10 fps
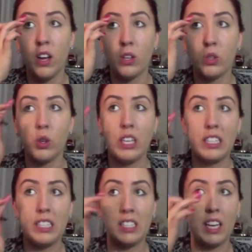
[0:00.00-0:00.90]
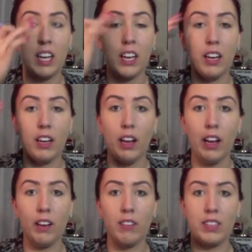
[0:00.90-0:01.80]
you can see
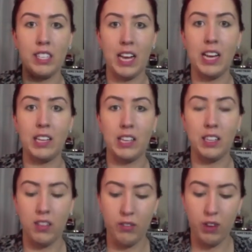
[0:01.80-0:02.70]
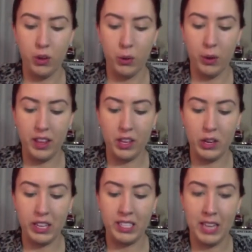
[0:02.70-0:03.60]
if there's anything further away that you
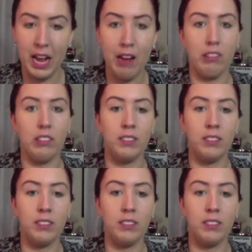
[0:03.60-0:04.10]
can tell.